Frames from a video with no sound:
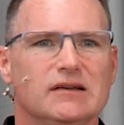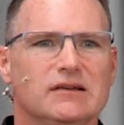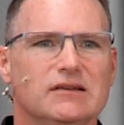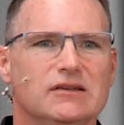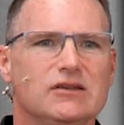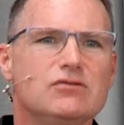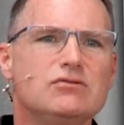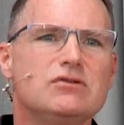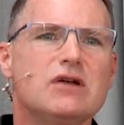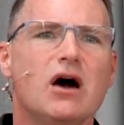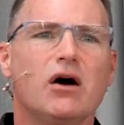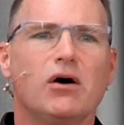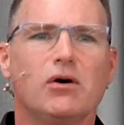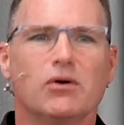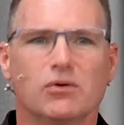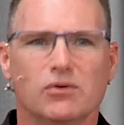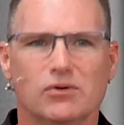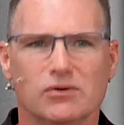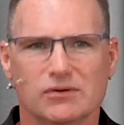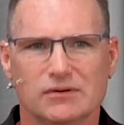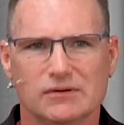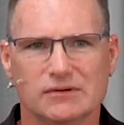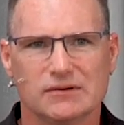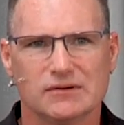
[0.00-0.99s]
You know.
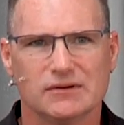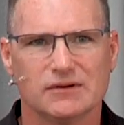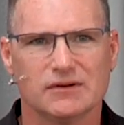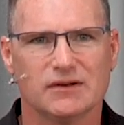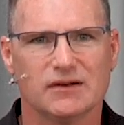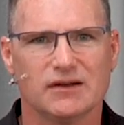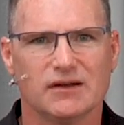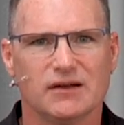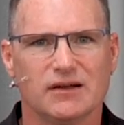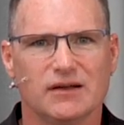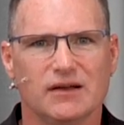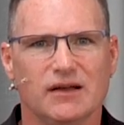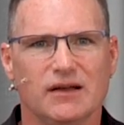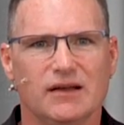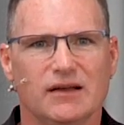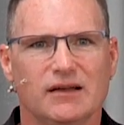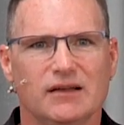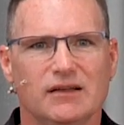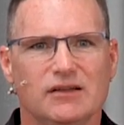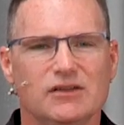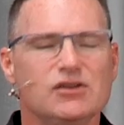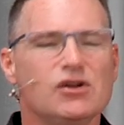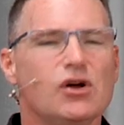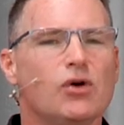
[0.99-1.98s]

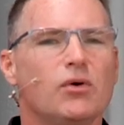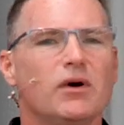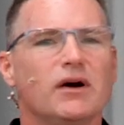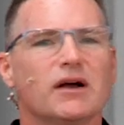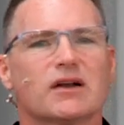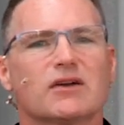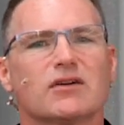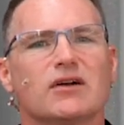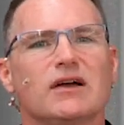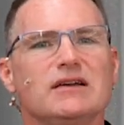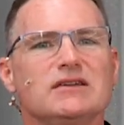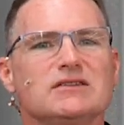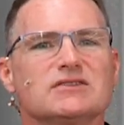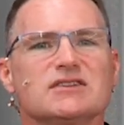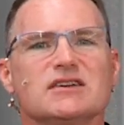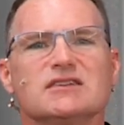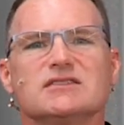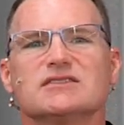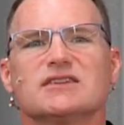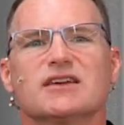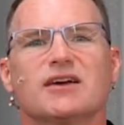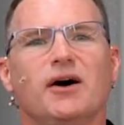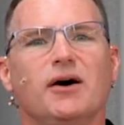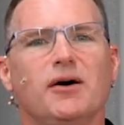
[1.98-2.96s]
you know what? Christ
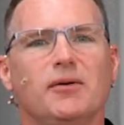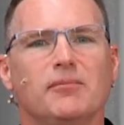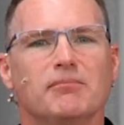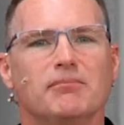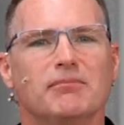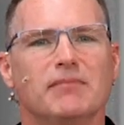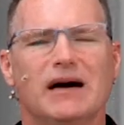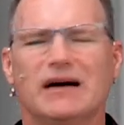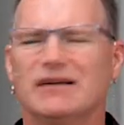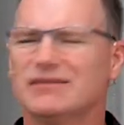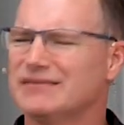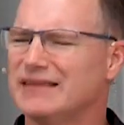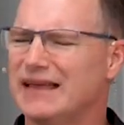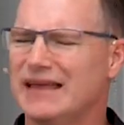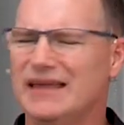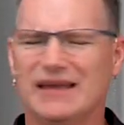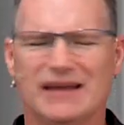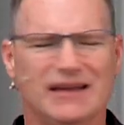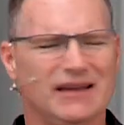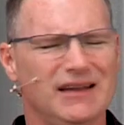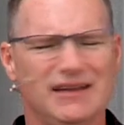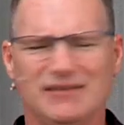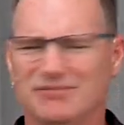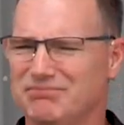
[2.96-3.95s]
says, Come. I'll take
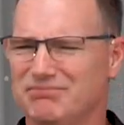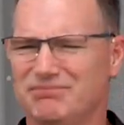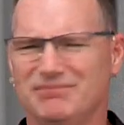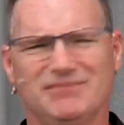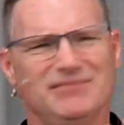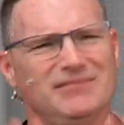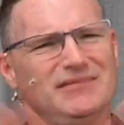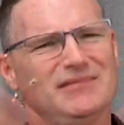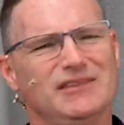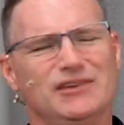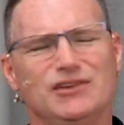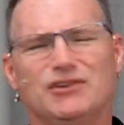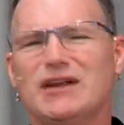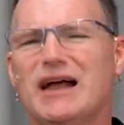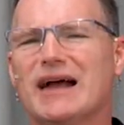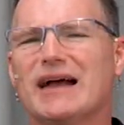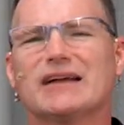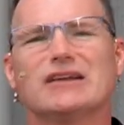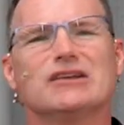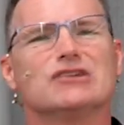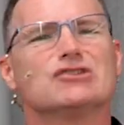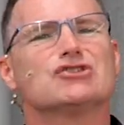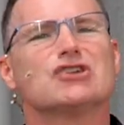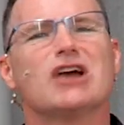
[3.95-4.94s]
it. You're not
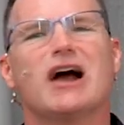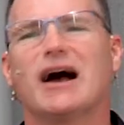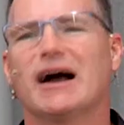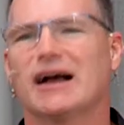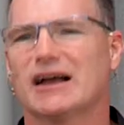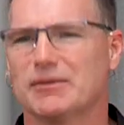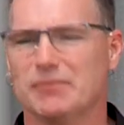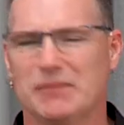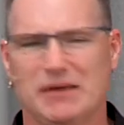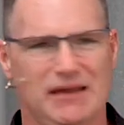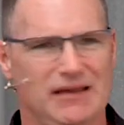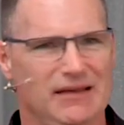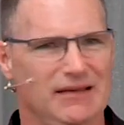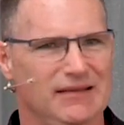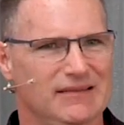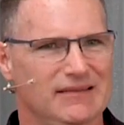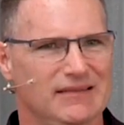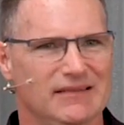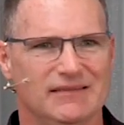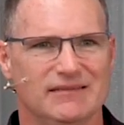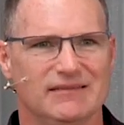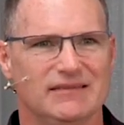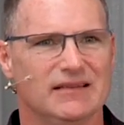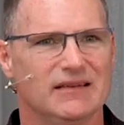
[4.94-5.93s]
going to shock me.
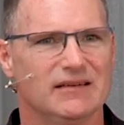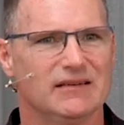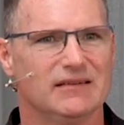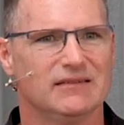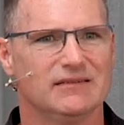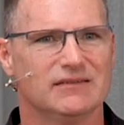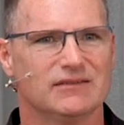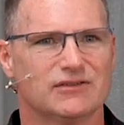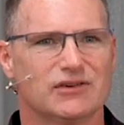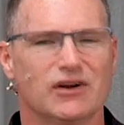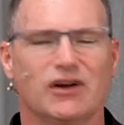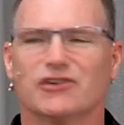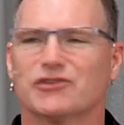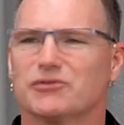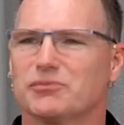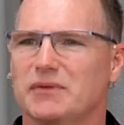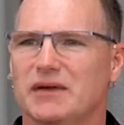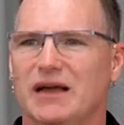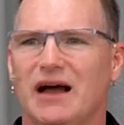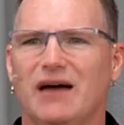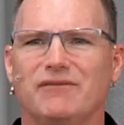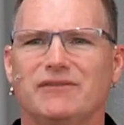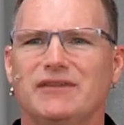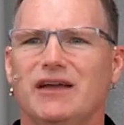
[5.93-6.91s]
Trust
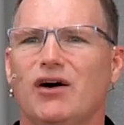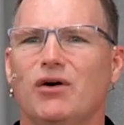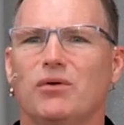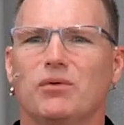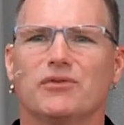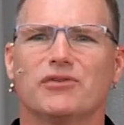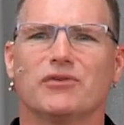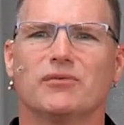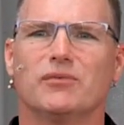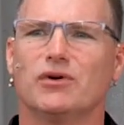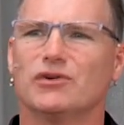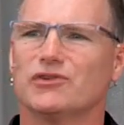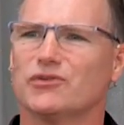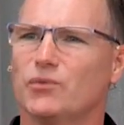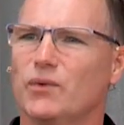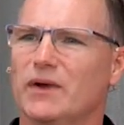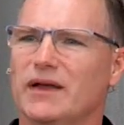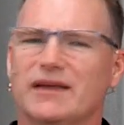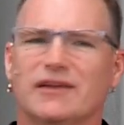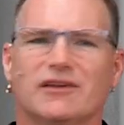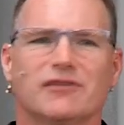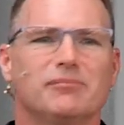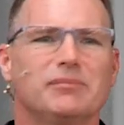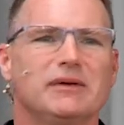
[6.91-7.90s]
me. I've dealt with the most
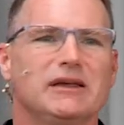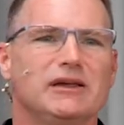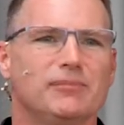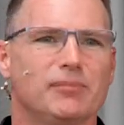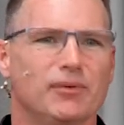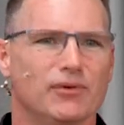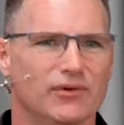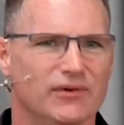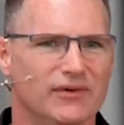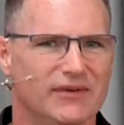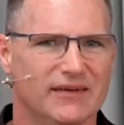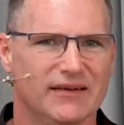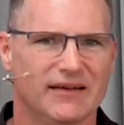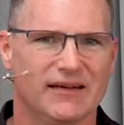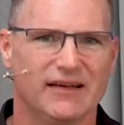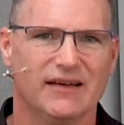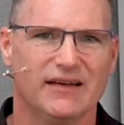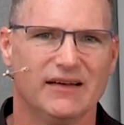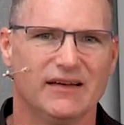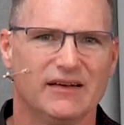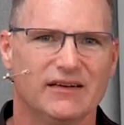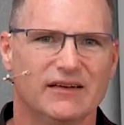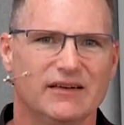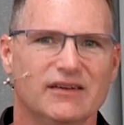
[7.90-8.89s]
wicked of people.
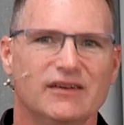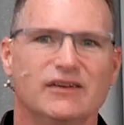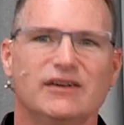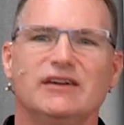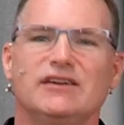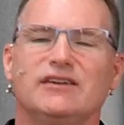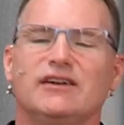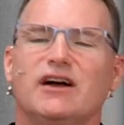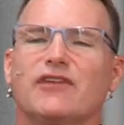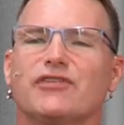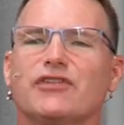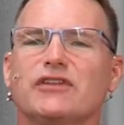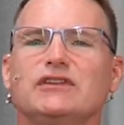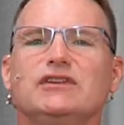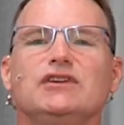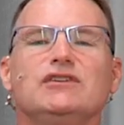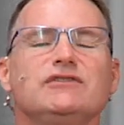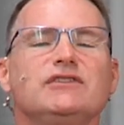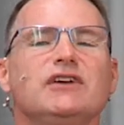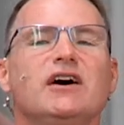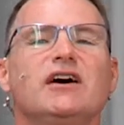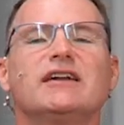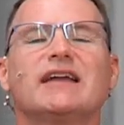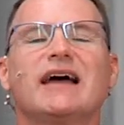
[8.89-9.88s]
There ain't nothing
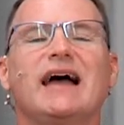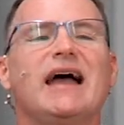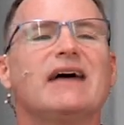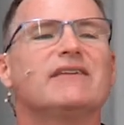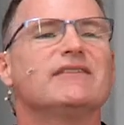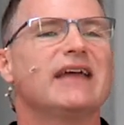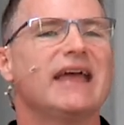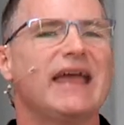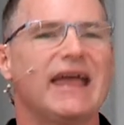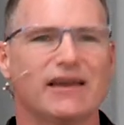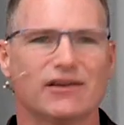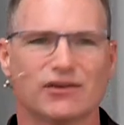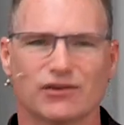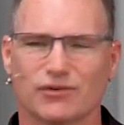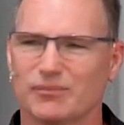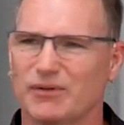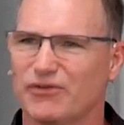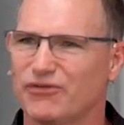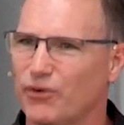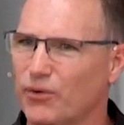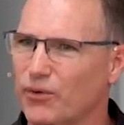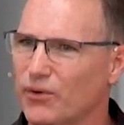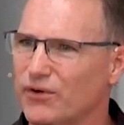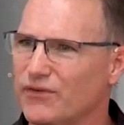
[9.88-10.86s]
you've done I haven't handled
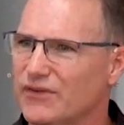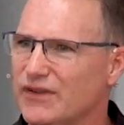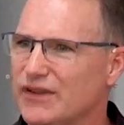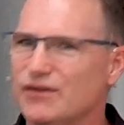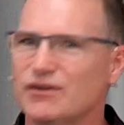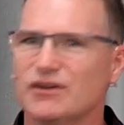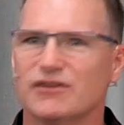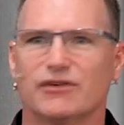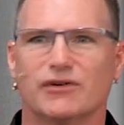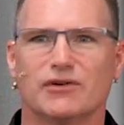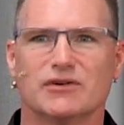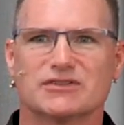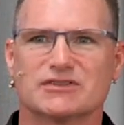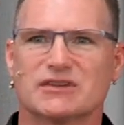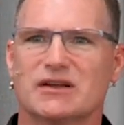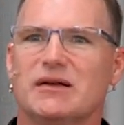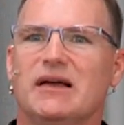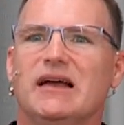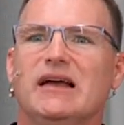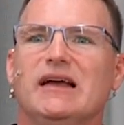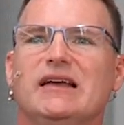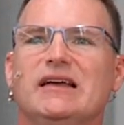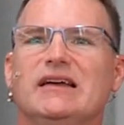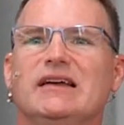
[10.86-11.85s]
before in the universe. It,
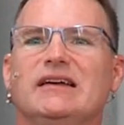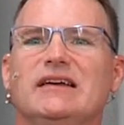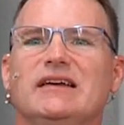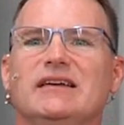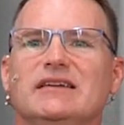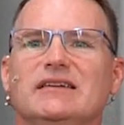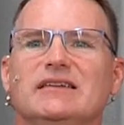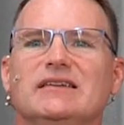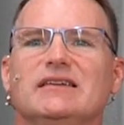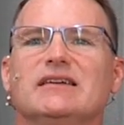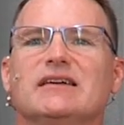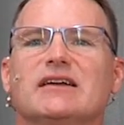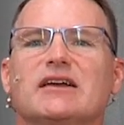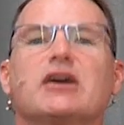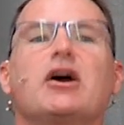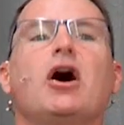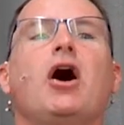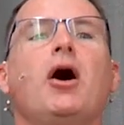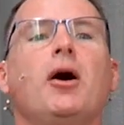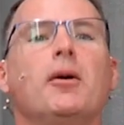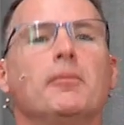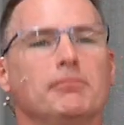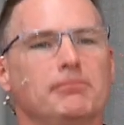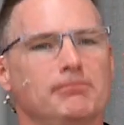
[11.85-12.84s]
it, it,
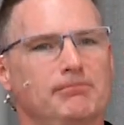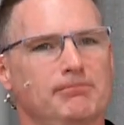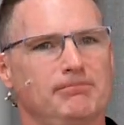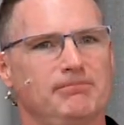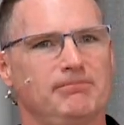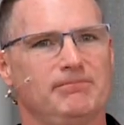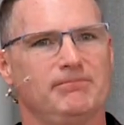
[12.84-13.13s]
come.